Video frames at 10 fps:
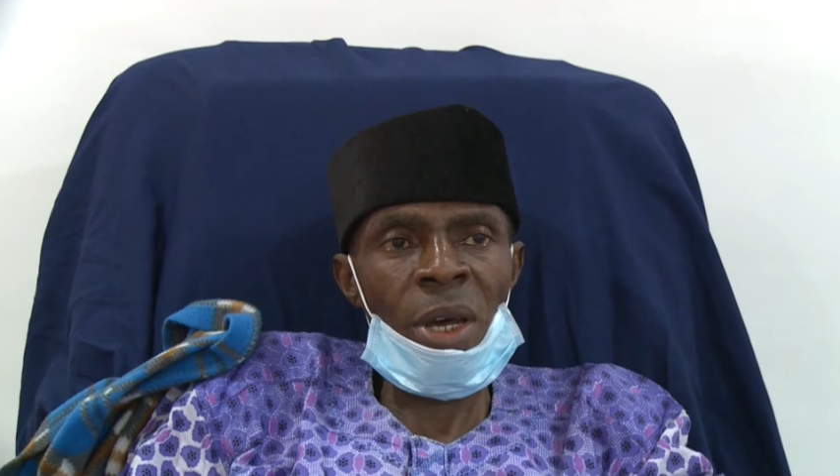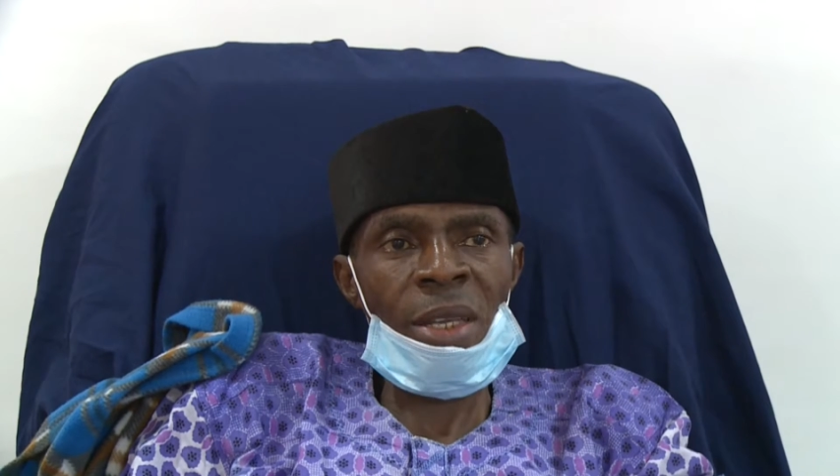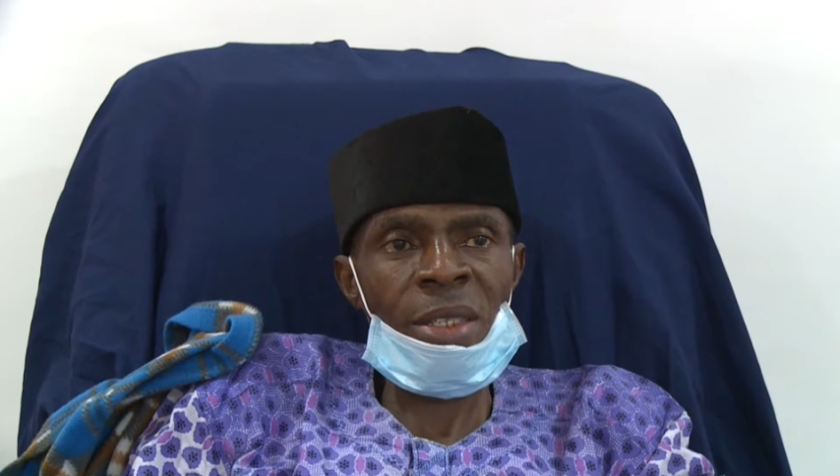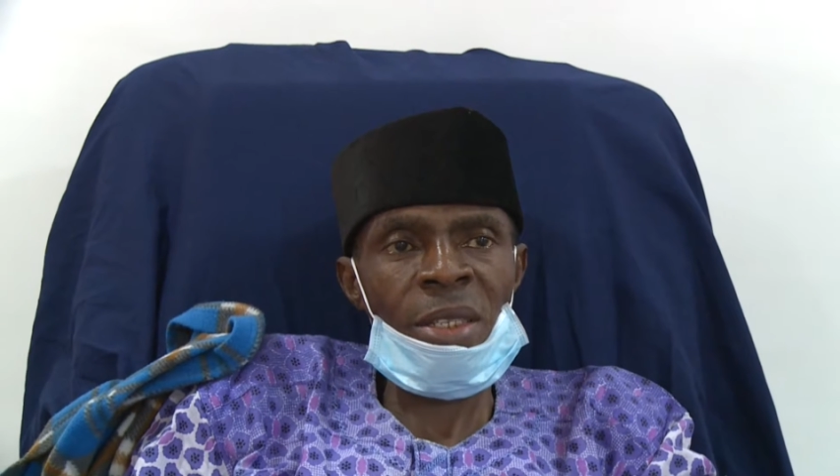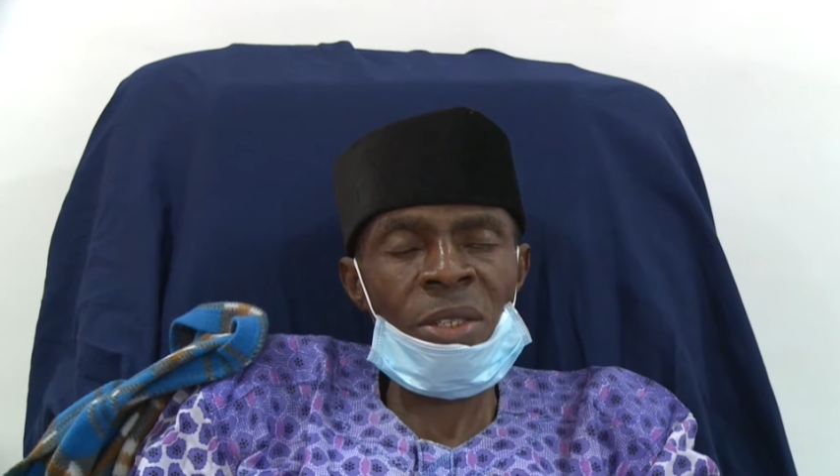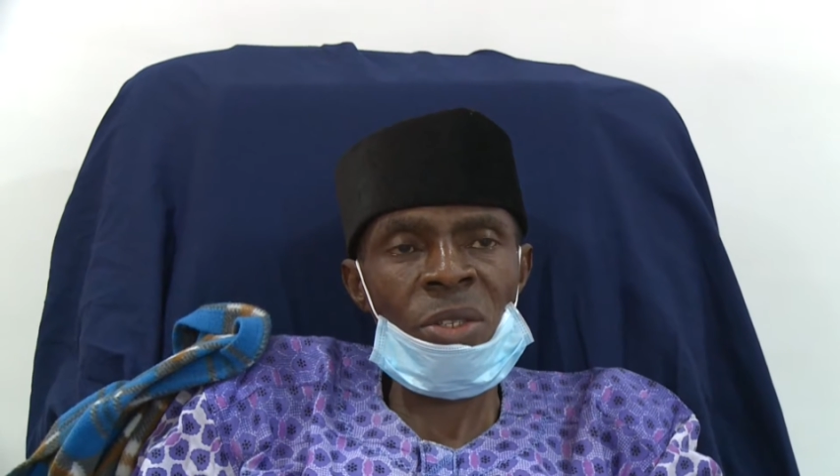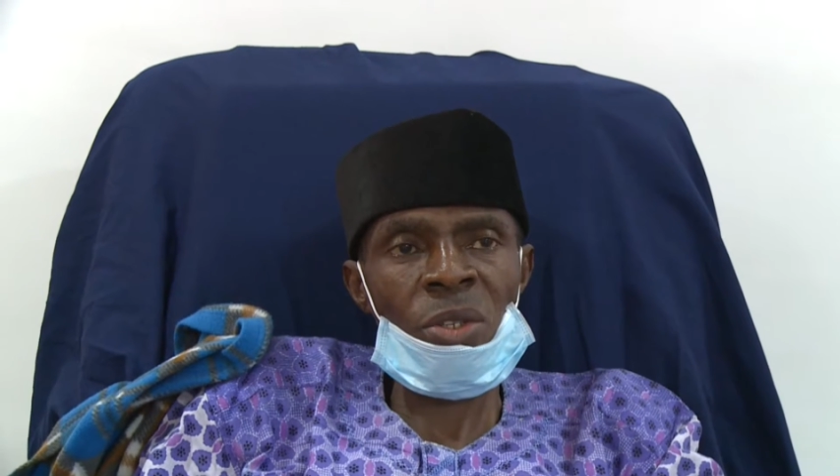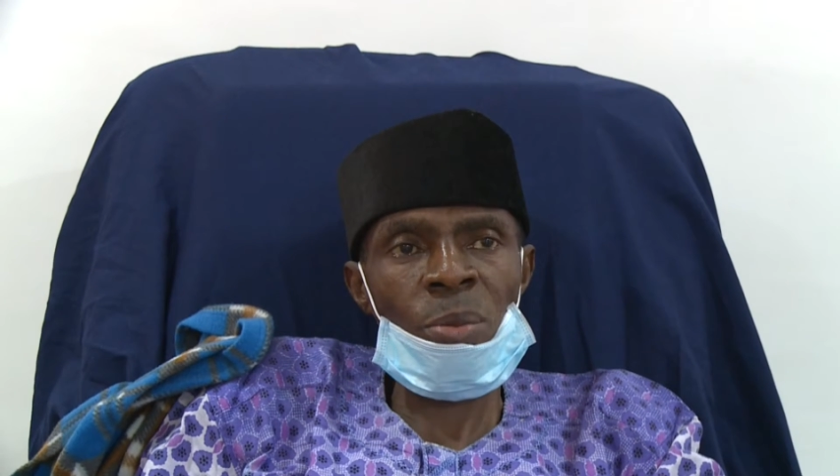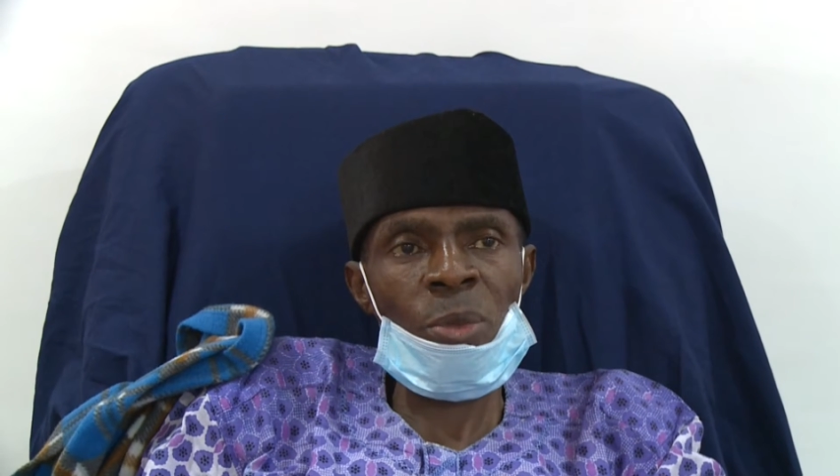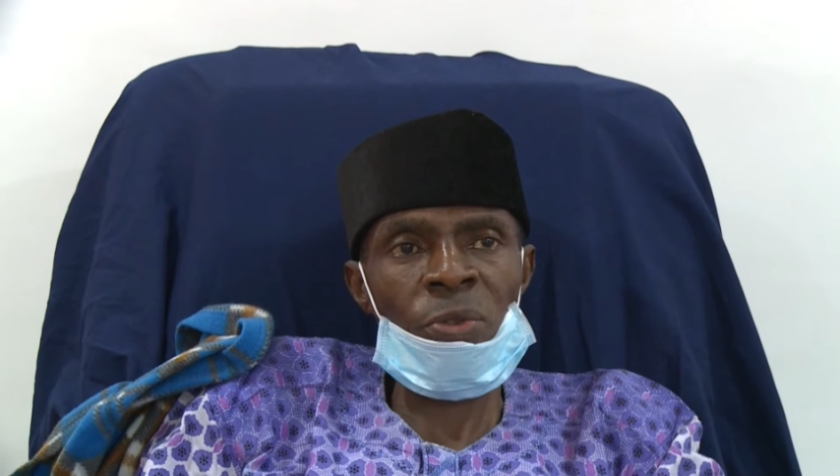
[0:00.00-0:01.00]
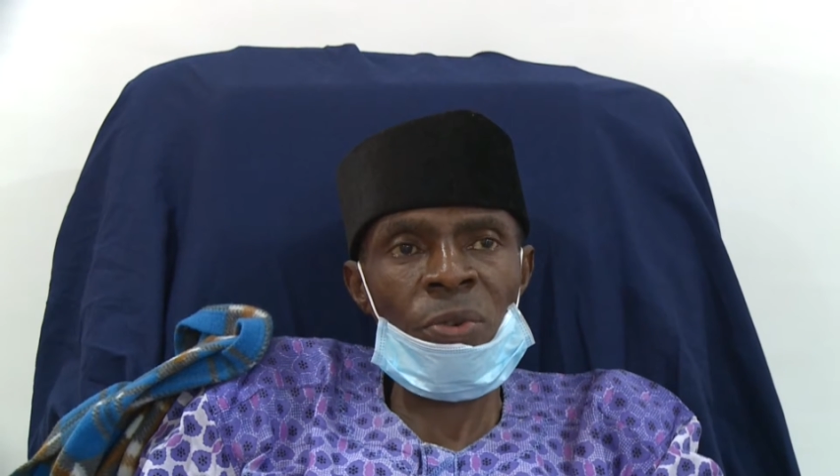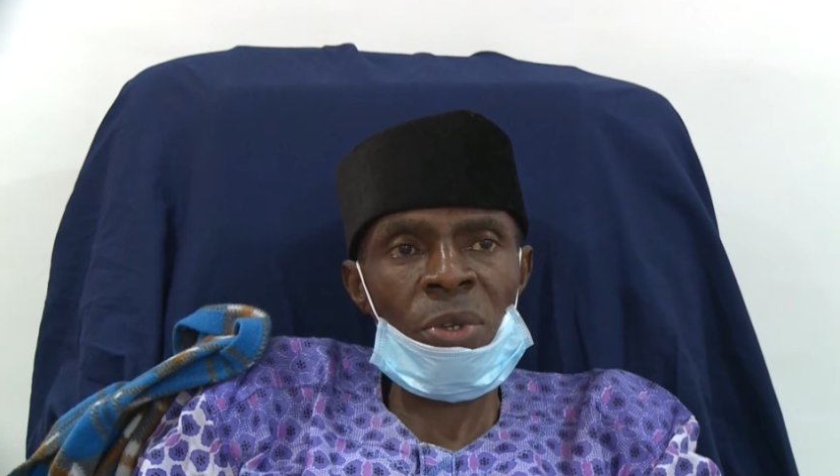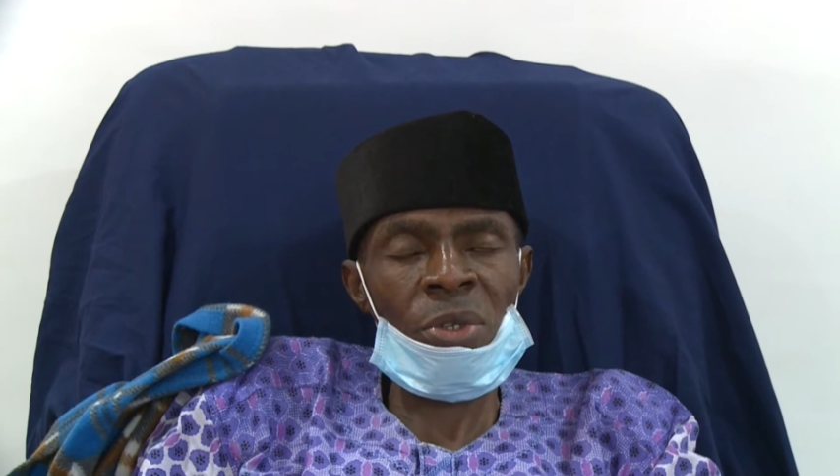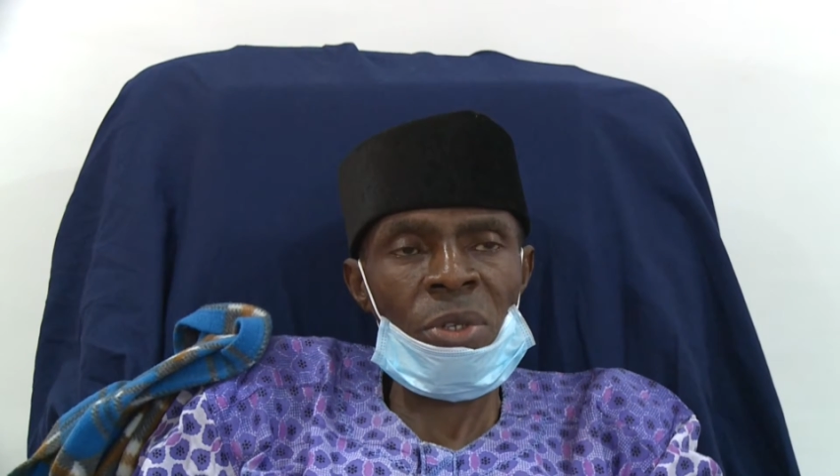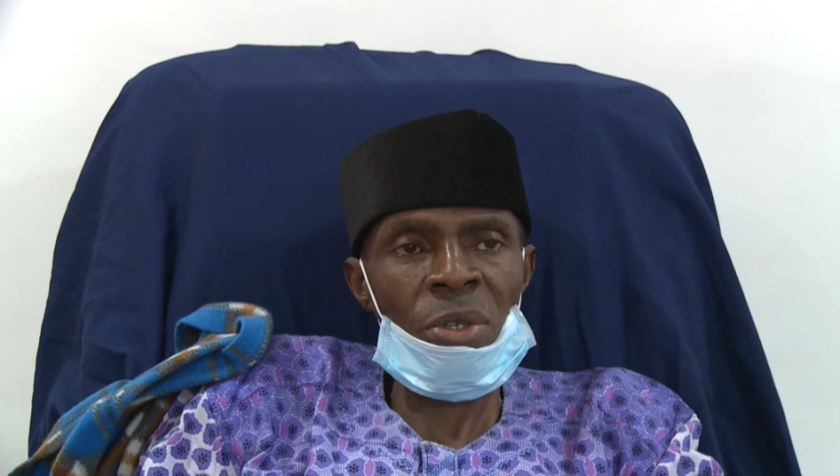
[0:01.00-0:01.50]
assist some of
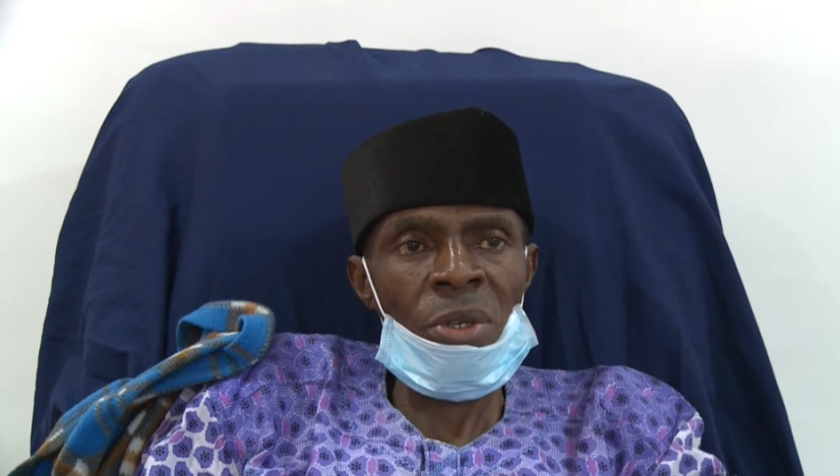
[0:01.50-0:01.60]
us.